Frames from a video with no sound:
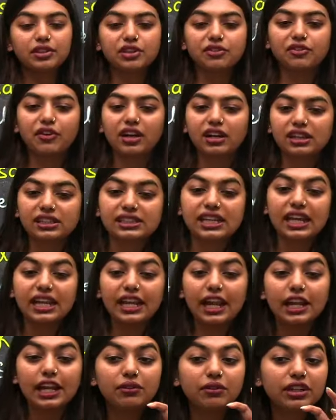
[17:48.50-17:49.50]
with the fungus.
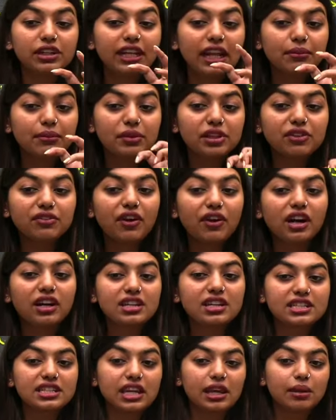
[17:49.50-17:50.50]
Can anyone tell me the
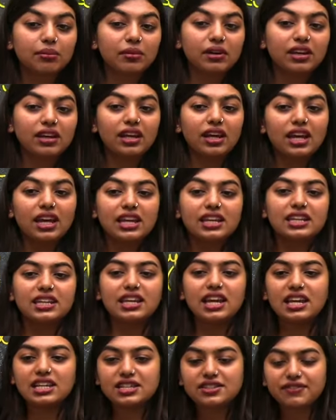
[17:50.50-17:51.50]
fungus name?
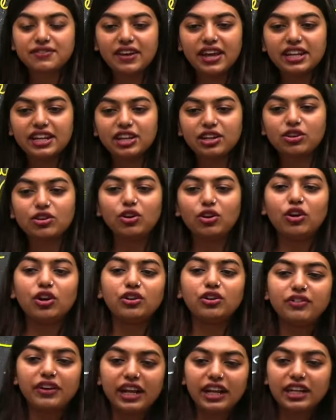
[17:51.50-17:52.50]
Yes, very
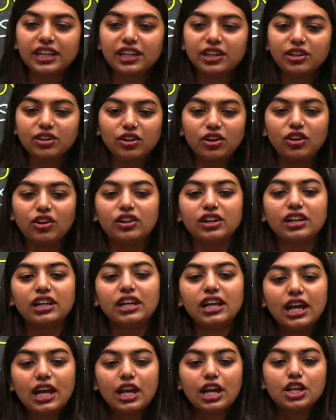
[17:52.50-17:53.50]
good, very good.
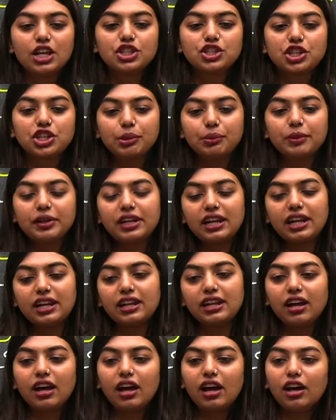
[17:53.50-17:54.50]

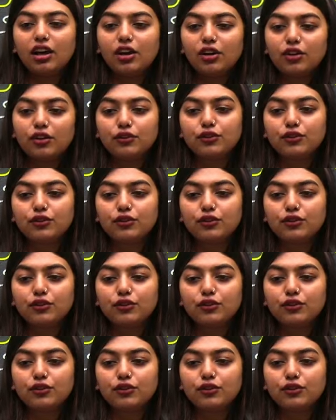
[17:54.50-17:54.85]
Gibberella